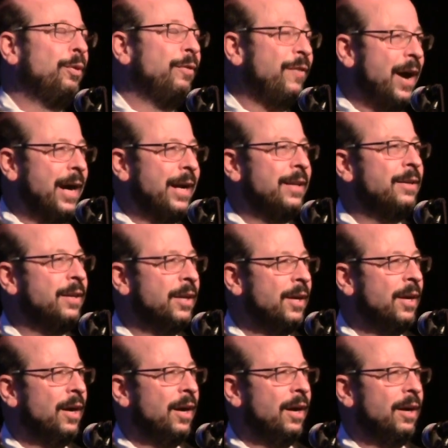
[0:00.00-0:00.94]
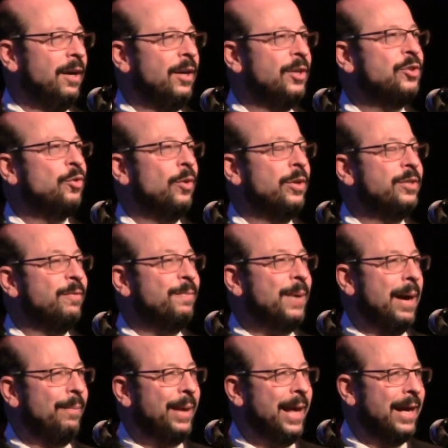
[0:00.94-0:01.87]
provided uh, a source of
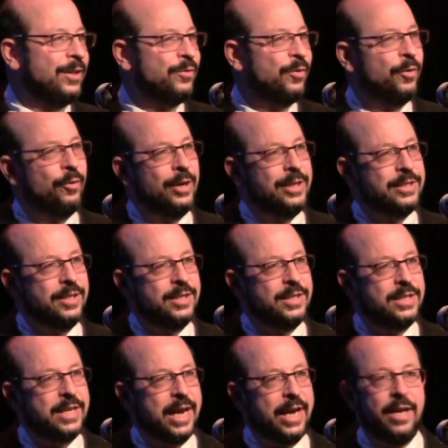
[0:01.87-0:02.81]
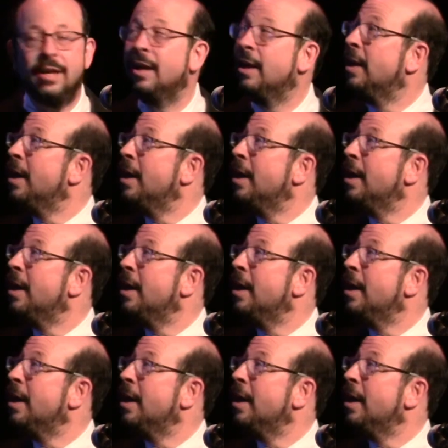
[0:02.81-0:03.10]
bobcats for the rest of the state.